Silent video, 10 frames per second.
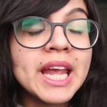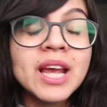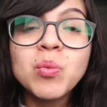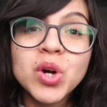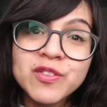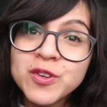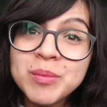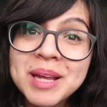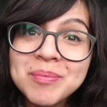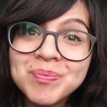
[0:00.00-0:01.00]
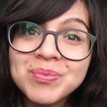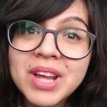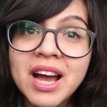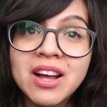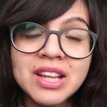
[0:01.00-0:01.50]
it worked for me.
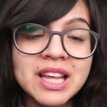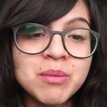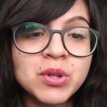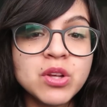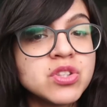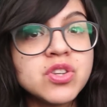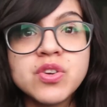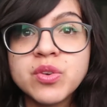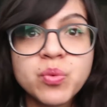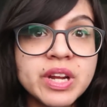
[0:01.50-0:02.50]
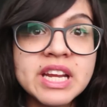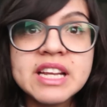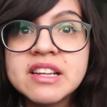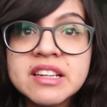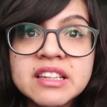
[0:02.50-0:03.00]
I'll link it below so you can
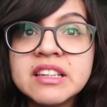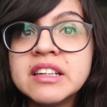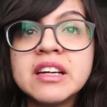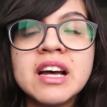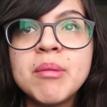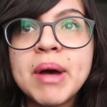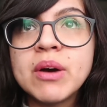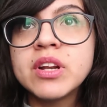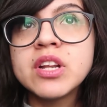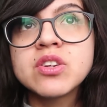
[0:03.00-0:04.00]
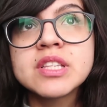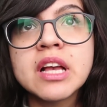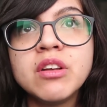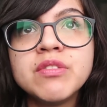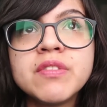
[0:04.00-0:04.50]
read about it
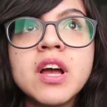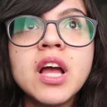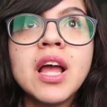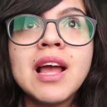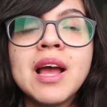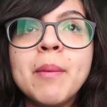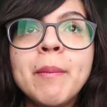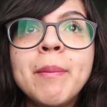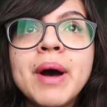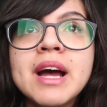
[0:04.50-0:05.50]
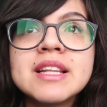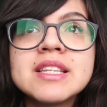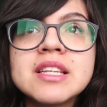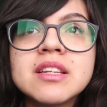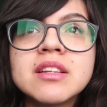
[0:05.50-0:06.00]
yourself.
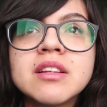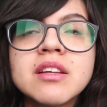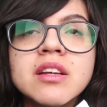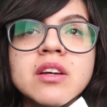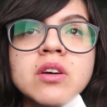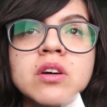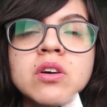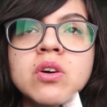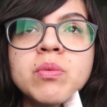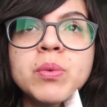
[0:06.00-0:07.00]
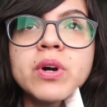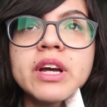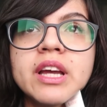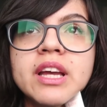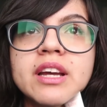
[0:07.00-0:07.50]
But oh boy,
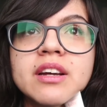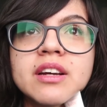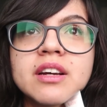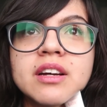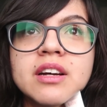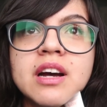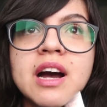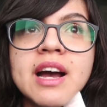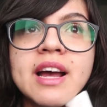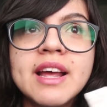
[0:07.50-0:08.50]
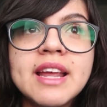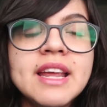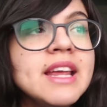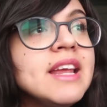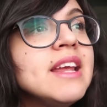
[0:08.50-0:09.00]

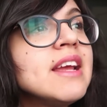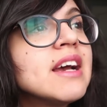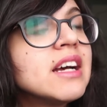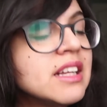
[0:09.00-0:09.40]
I